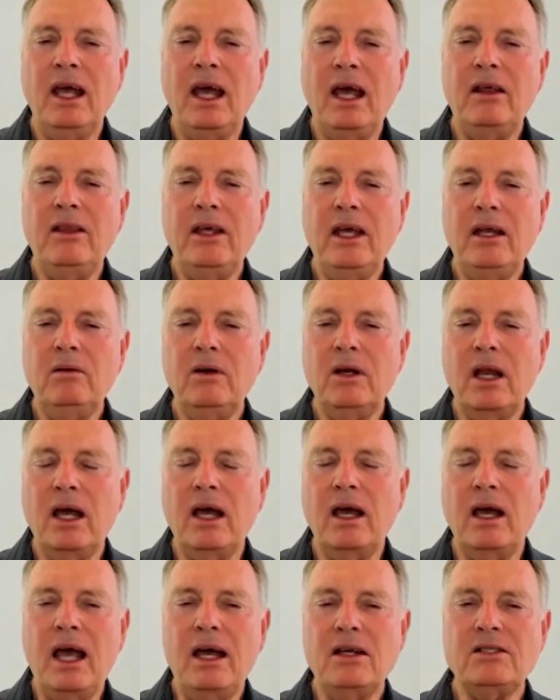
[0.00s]
And then
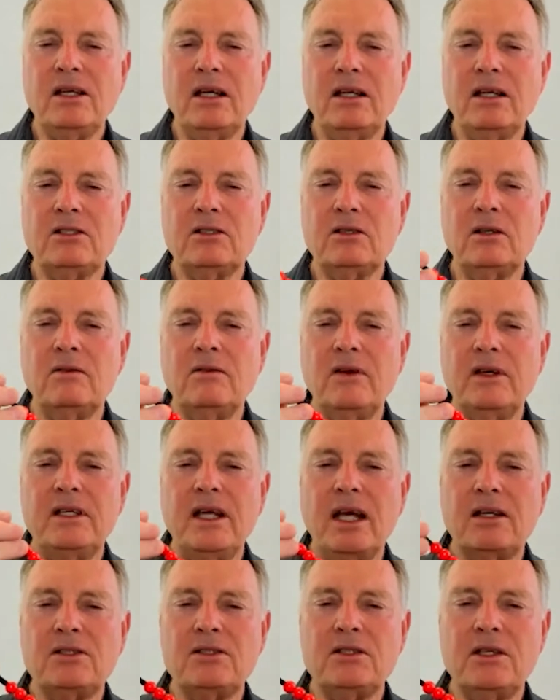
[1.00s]
as a sort of a
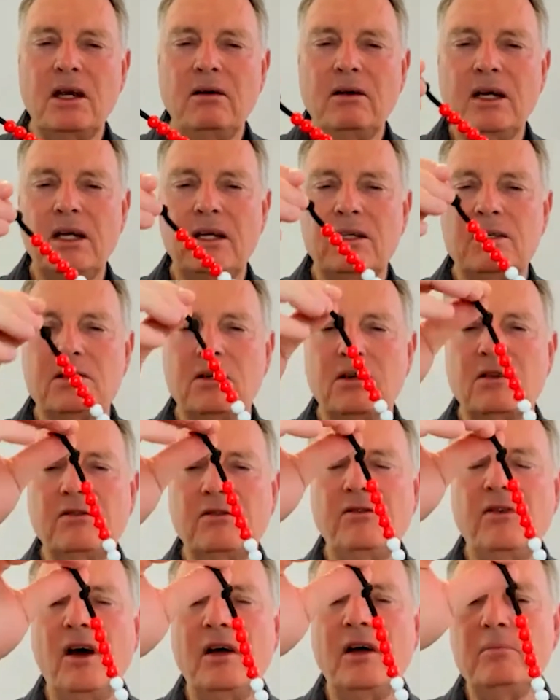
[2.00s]
dexterity sort of
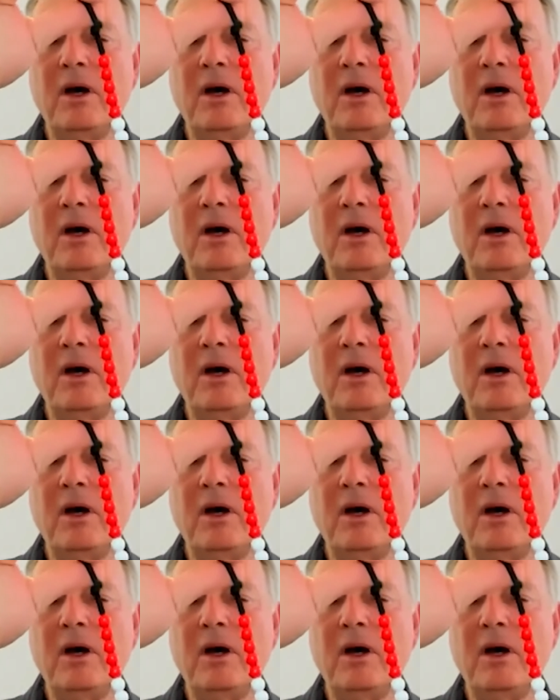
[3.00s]
fine